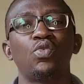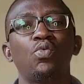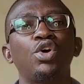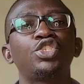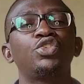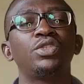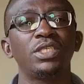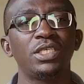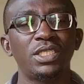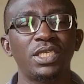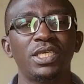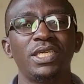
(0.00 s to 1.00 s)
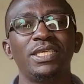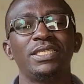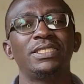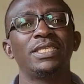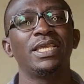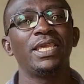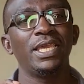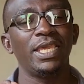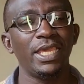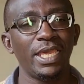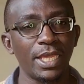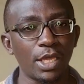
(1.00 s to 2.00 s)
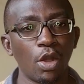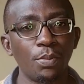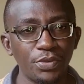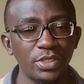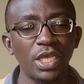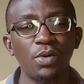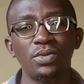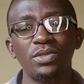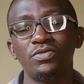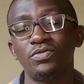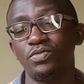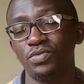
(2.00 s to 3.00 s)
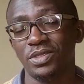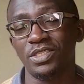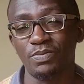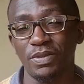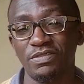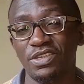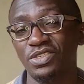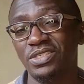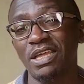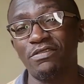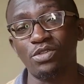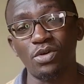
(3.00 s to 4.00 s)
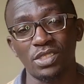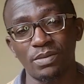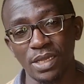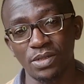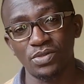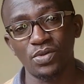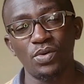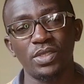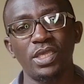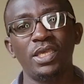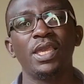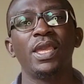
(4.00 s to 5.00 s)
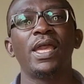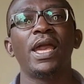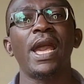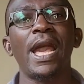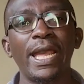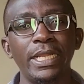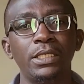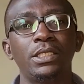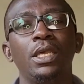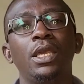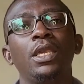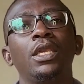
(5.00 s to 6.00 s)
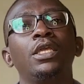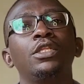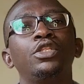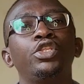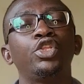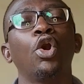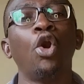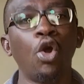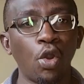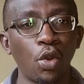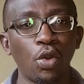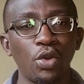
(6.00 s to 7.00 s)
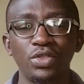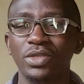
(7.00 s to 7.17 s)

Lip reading: What you need is a computer with the specifications I've talked about, okay, and a DAW.